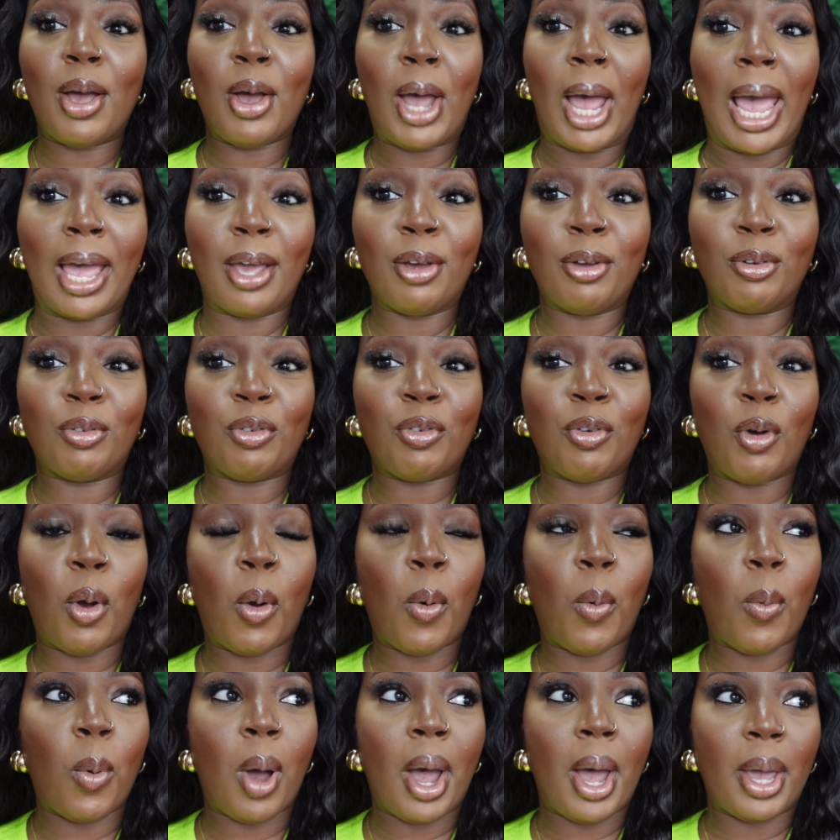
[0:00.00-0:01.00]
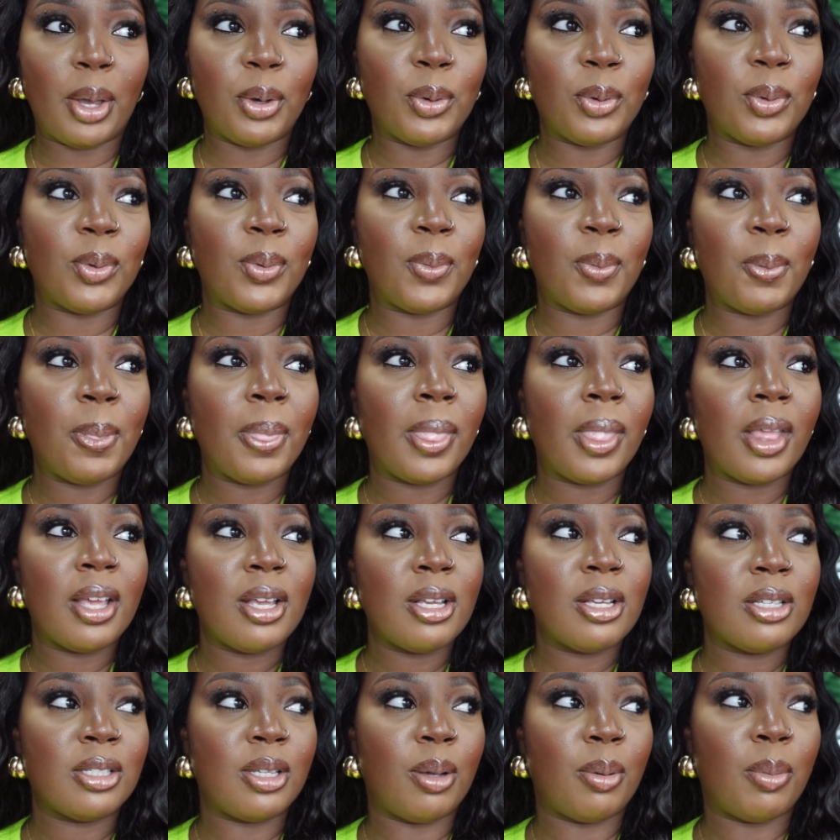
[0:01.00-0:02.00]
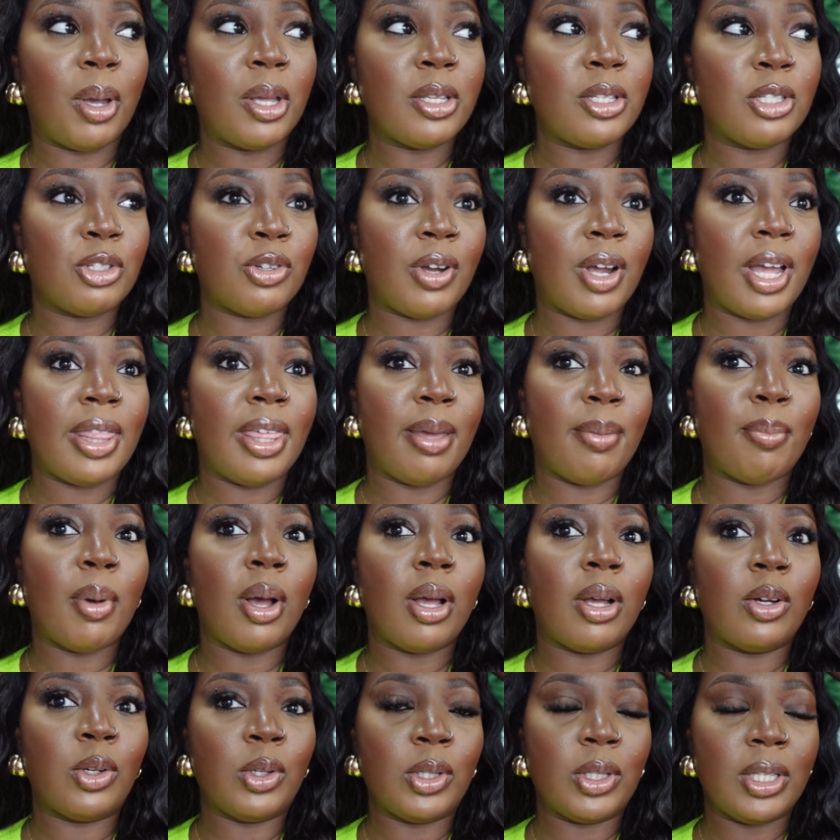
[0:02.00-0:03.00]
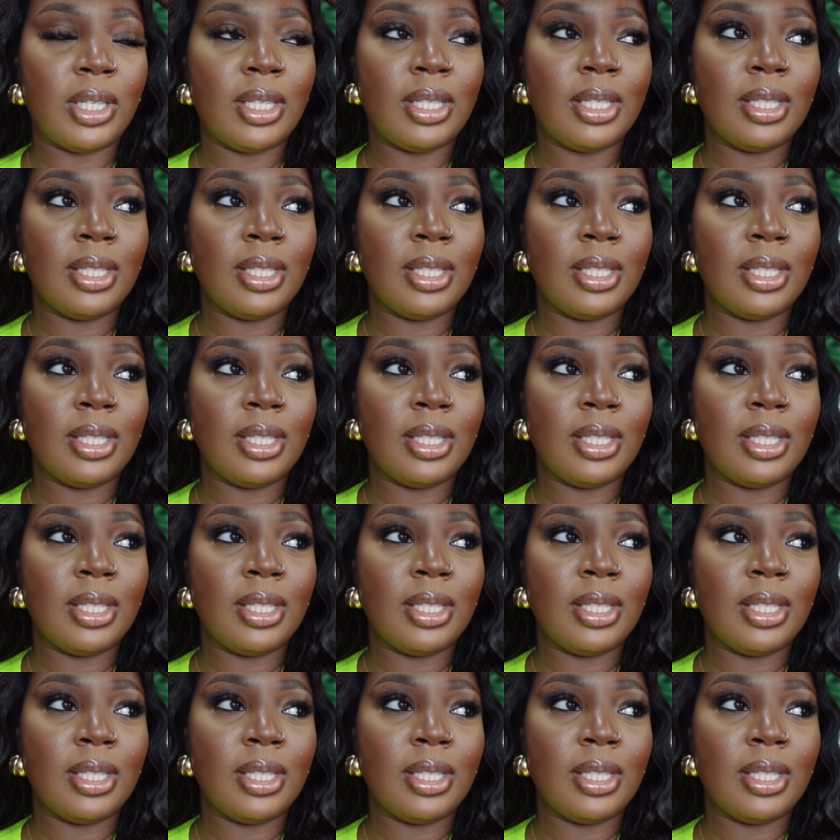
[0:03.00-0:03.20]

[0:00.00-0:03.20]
eye on for a while, so I'm going to try them on